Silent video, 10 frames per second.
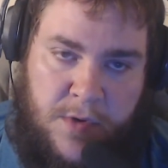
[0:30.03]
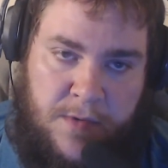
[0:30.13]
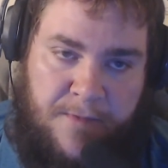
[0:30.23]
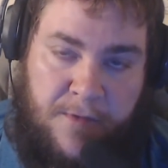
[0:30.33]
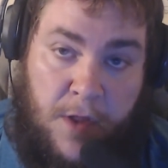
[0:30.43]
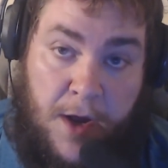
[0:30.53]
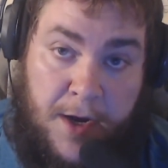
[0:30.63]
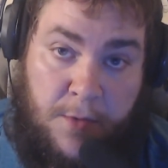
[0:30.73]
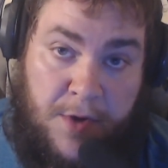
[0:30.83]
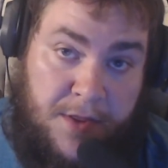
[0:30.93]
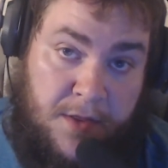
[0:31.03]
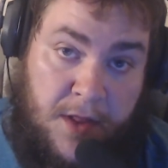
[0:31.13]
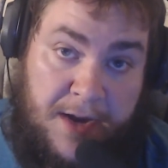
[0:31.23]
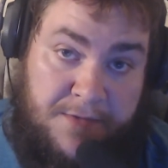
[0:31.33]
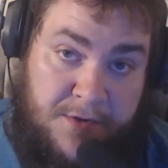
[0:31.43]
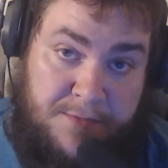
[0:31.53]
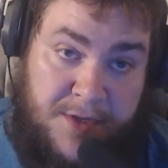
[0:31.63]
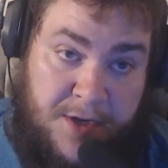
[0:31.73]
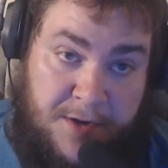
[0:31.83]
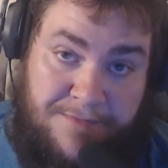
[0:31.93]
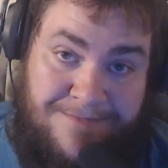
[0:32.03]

flooded with live streams, so